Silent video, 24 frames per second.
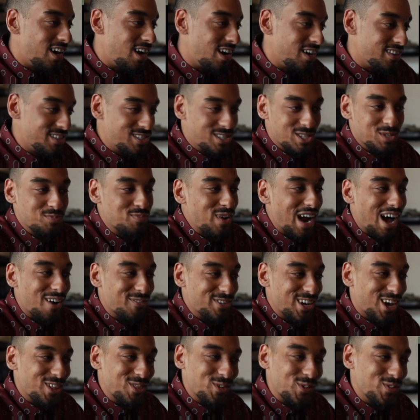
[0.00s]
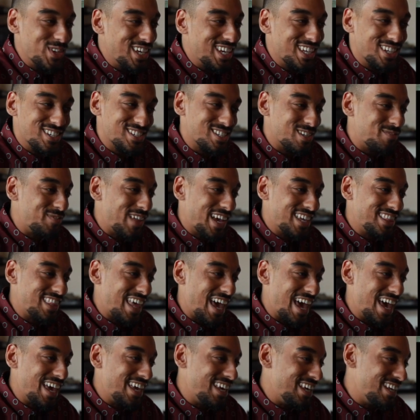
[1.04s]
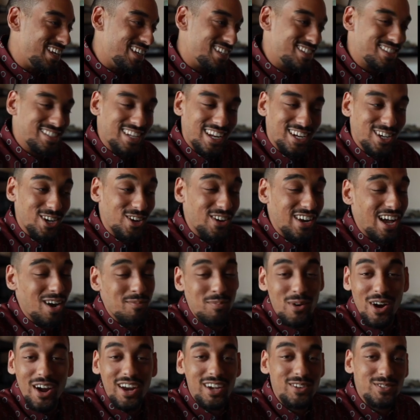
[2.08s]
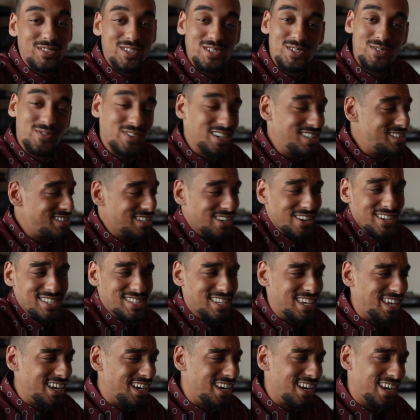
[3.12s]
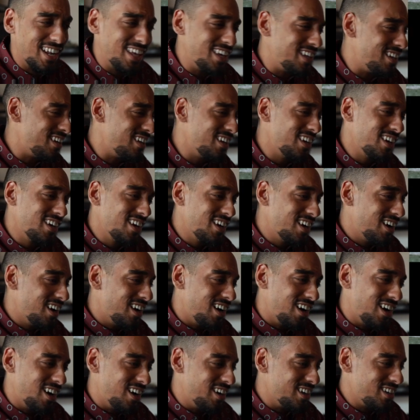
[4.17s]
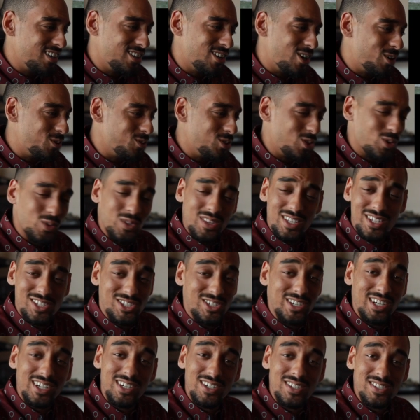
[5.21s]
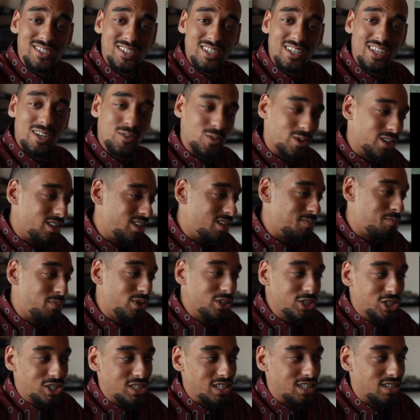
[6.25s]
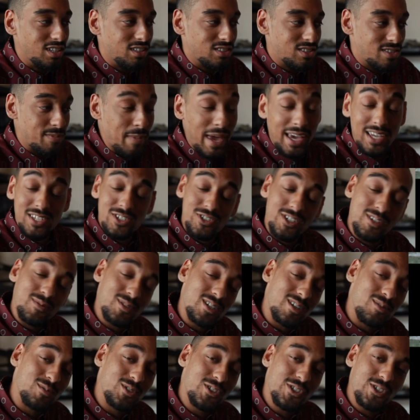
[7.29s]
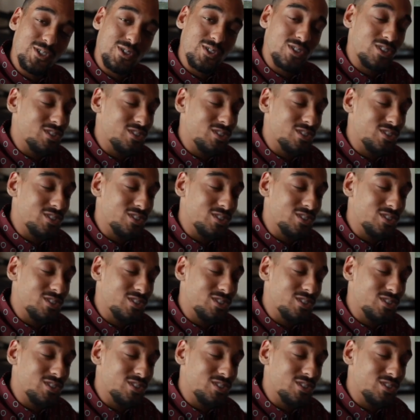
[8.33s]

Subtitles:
This is probably on the weekend or something like that, and instead of going out partying with his friends, he's getting it in, doing these drills and really pushing to make his dreams come true.